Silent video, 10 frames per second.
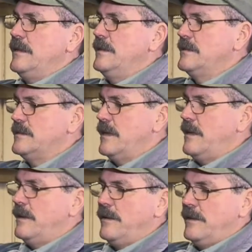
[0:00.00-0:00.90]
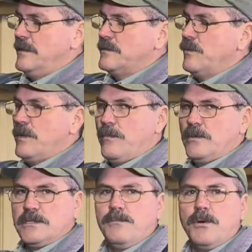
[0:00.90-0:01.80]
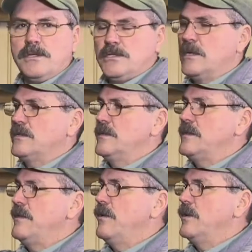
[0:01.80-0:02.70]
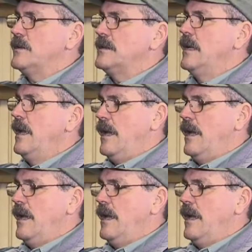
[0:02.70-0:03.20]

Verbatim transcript: is uh, it's one of the most important junctions in the horse.